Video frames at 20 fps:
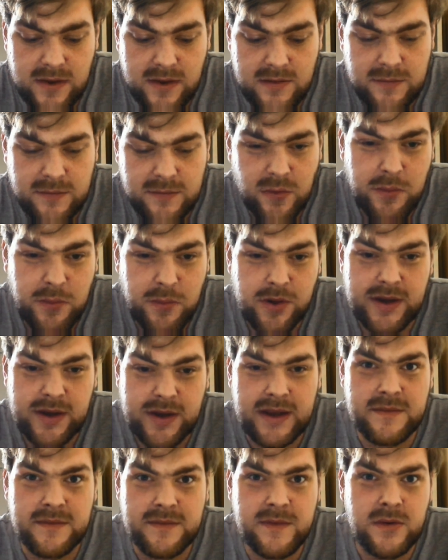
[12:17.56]

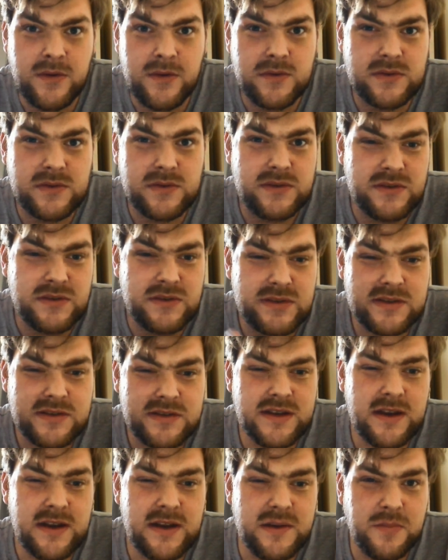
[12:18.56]
4.8 volts, just
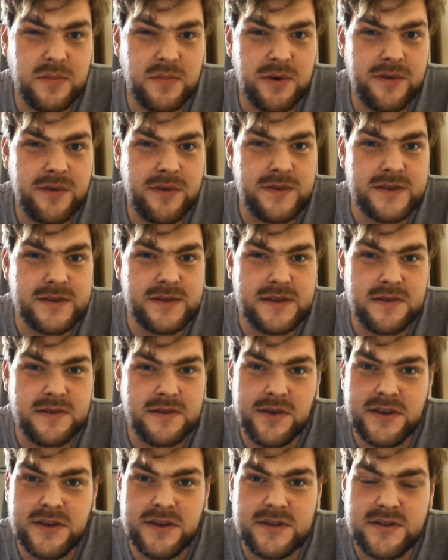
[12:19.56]
like the previous
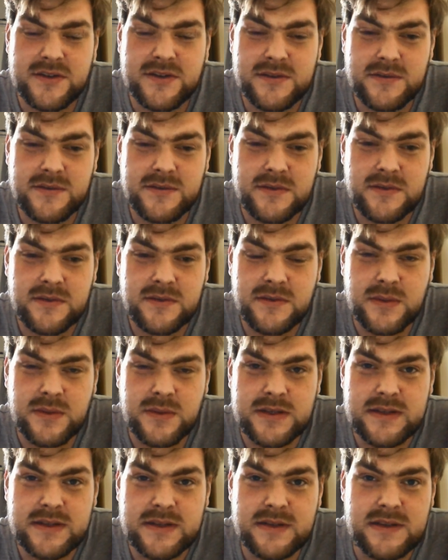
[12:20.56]
iterations of the
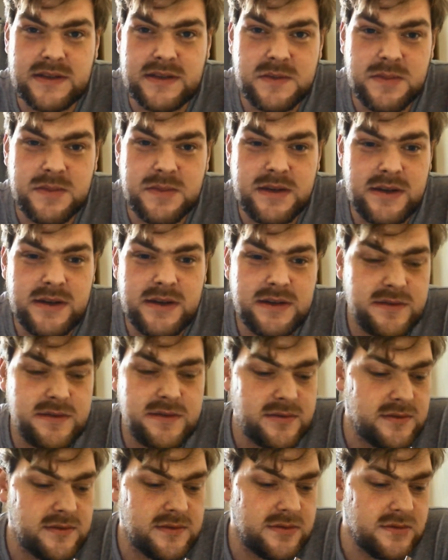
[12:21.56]
Twist and the Spinner.
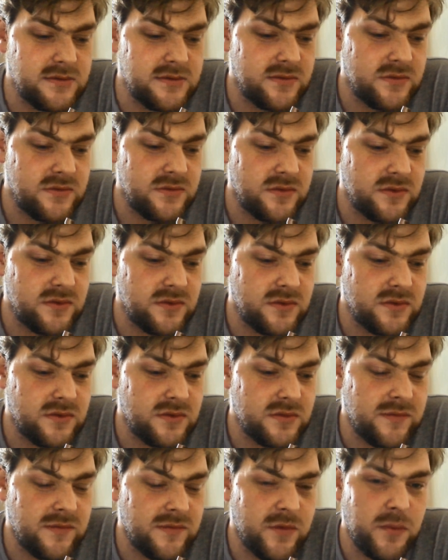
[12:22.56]

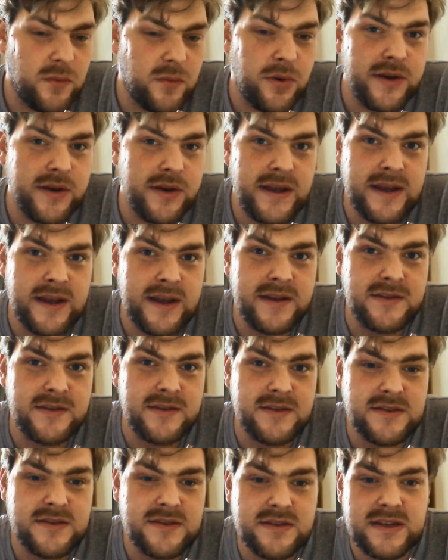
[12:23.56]
4.8
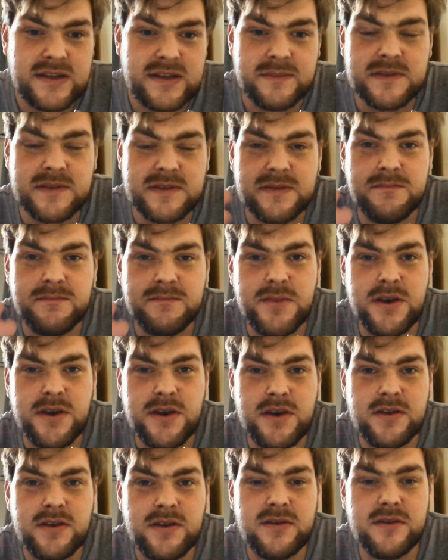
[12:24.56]
just seems to
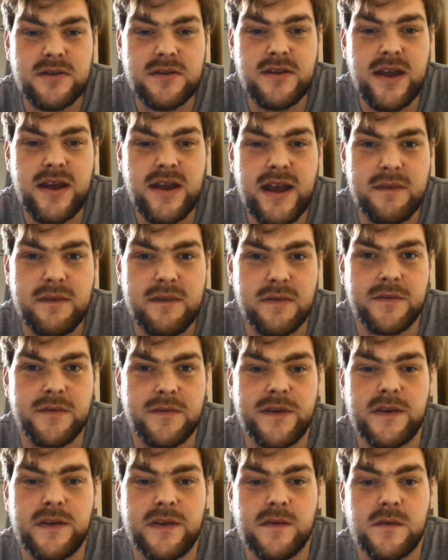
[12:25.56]
burn
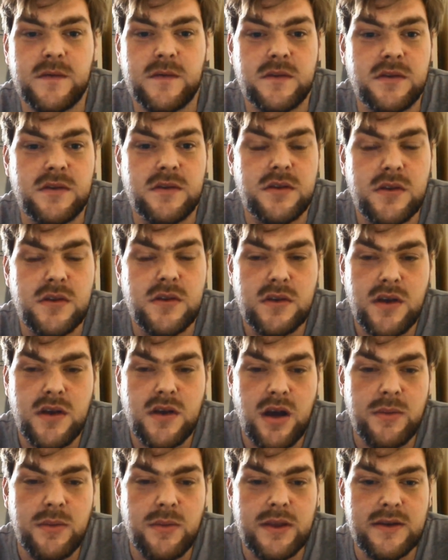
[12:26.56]
everything.
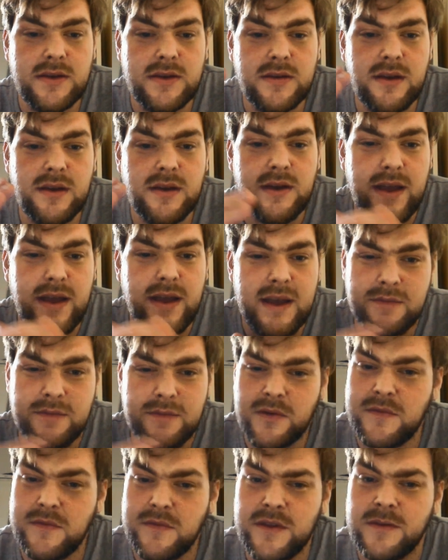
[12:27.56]
I mean, like
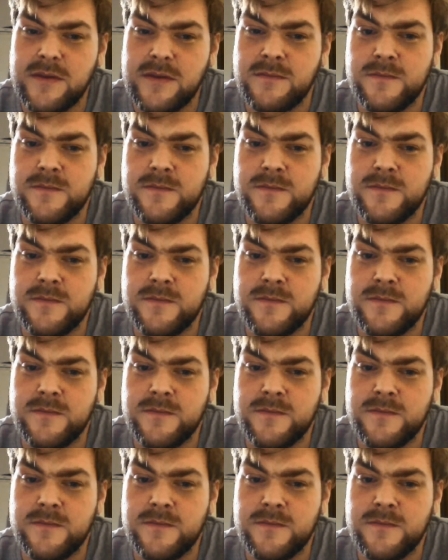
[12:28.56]
everything.